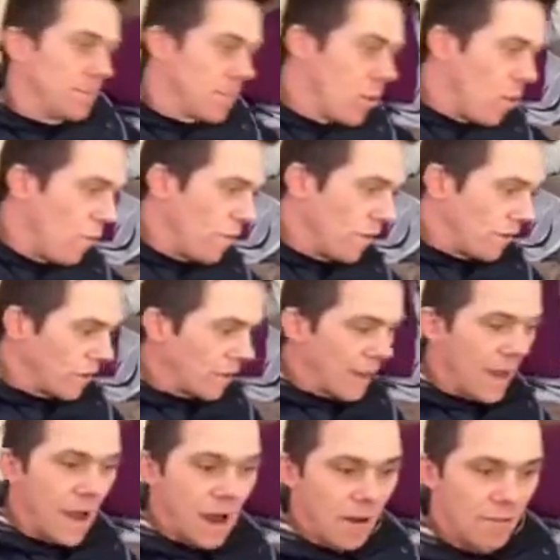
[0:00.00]
Hopefully going to
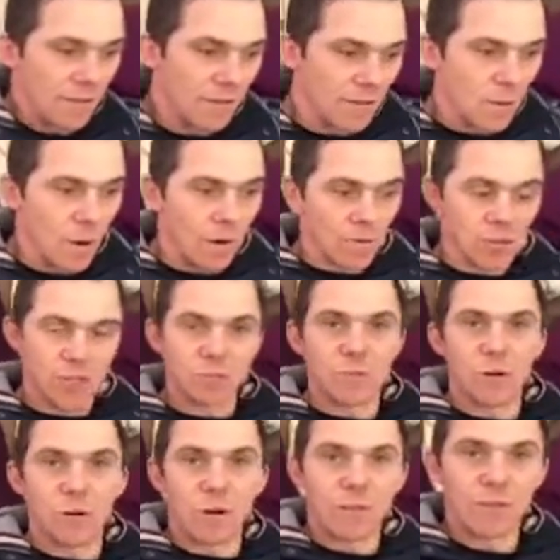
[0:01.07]
get out for a few hours
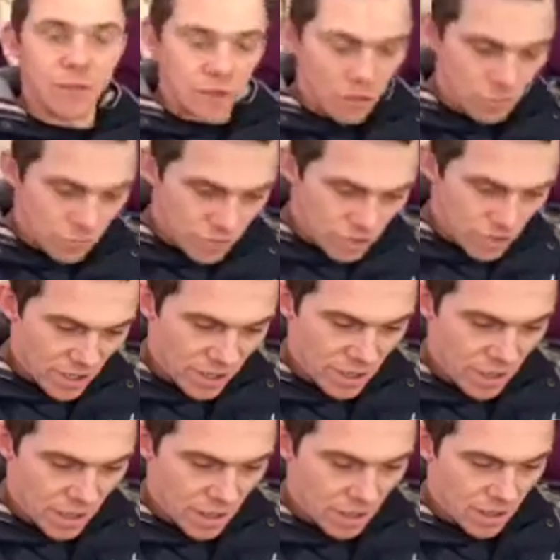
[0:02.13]
tomorrow afternoon, try and
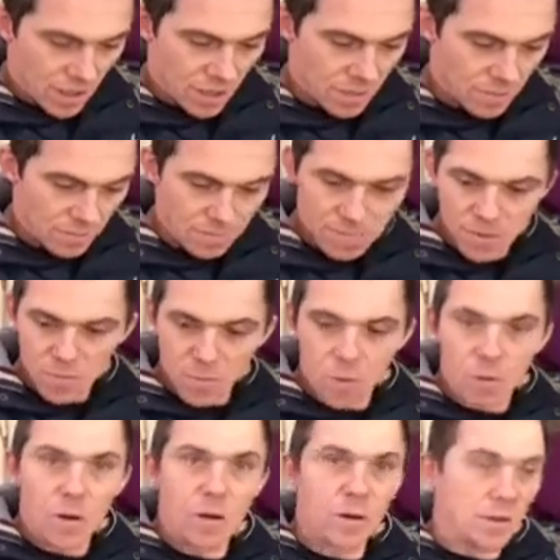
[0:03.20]
get a bit
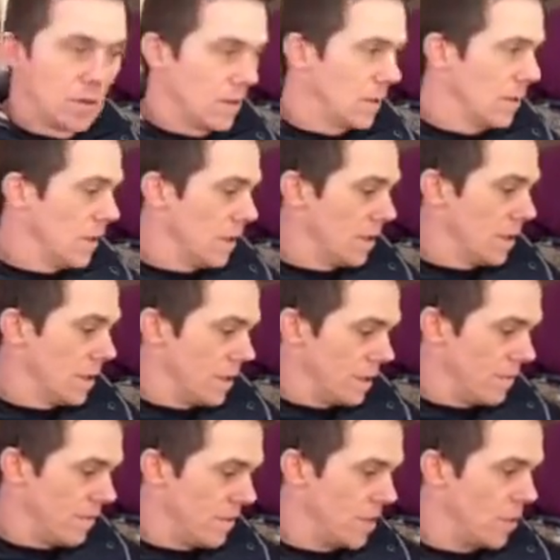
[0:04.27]
more
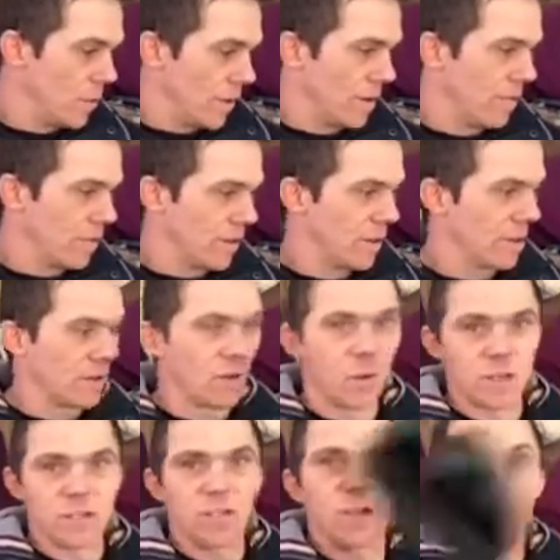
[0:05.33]
videoing of the
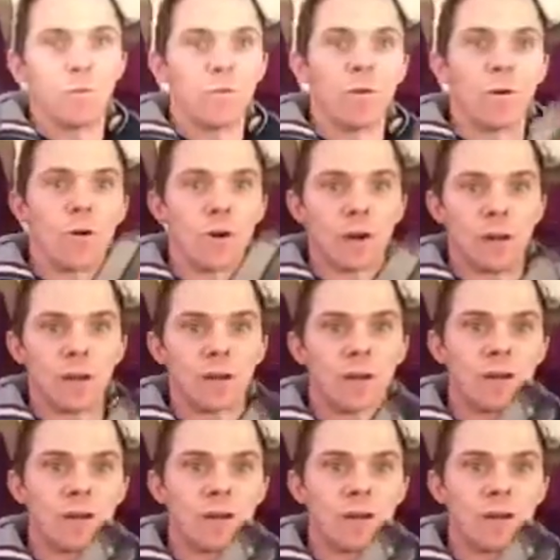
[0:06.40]
Quest Q40.